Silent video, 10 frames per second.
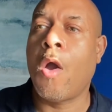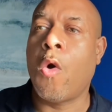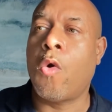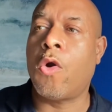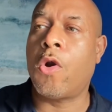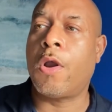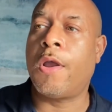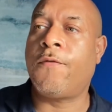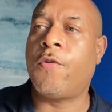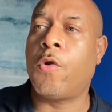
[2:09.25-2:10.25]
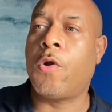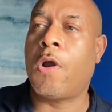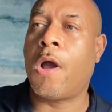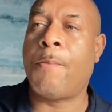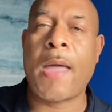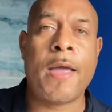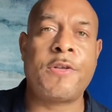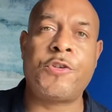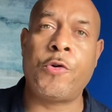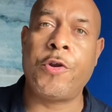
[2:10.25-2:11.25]
Or if you're a
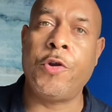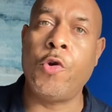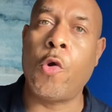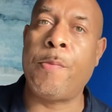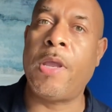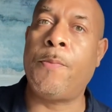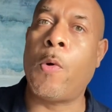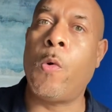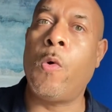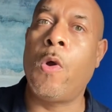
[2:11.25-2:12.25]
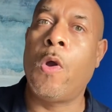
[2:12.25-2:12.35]
pastor and you know people